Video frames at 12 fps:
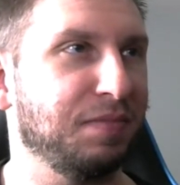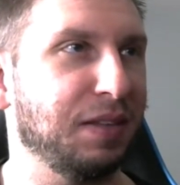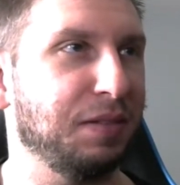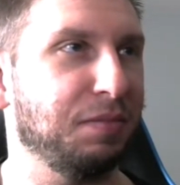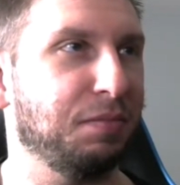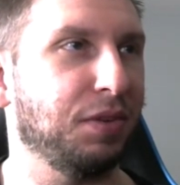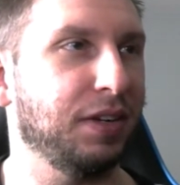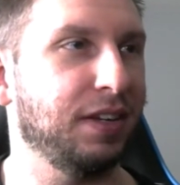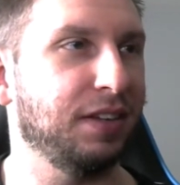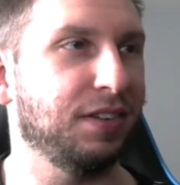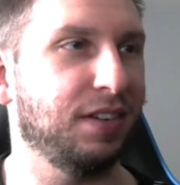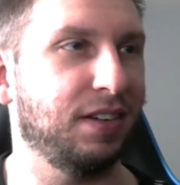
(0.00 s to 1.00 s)
putting it
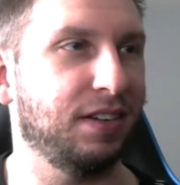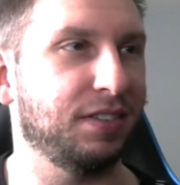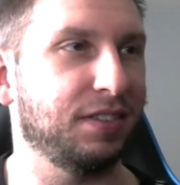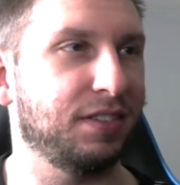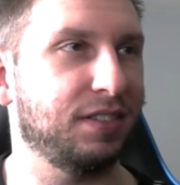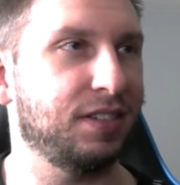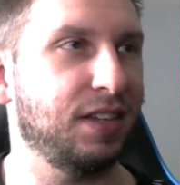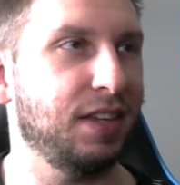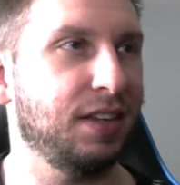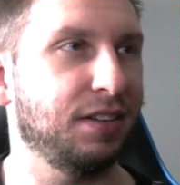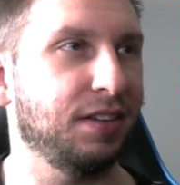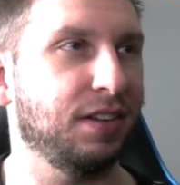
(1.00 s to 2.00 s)
on or taking
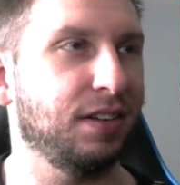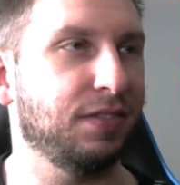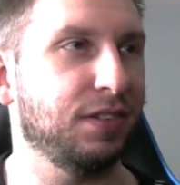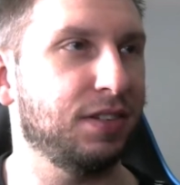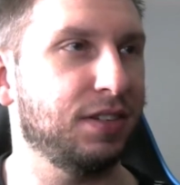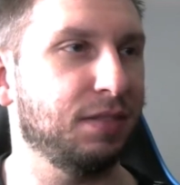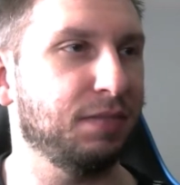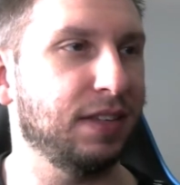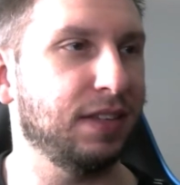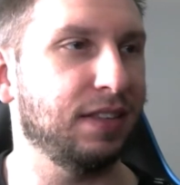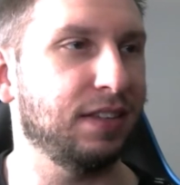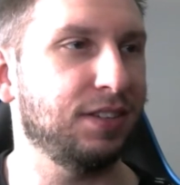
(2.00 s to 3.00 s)
it off or something.
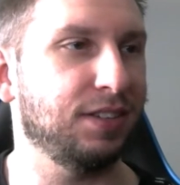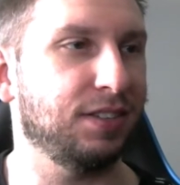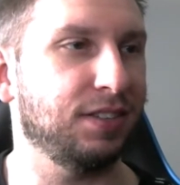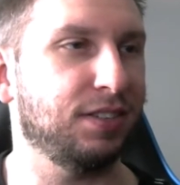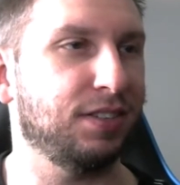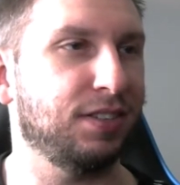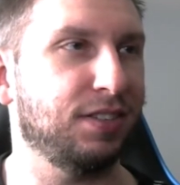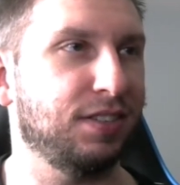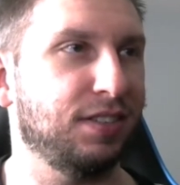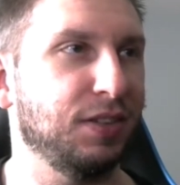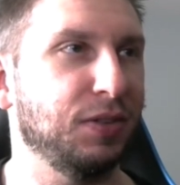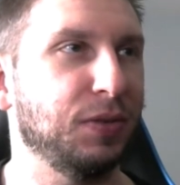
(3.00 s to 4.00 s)
That just looks
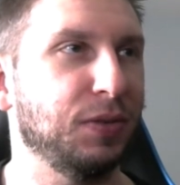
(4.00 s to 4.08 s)
so.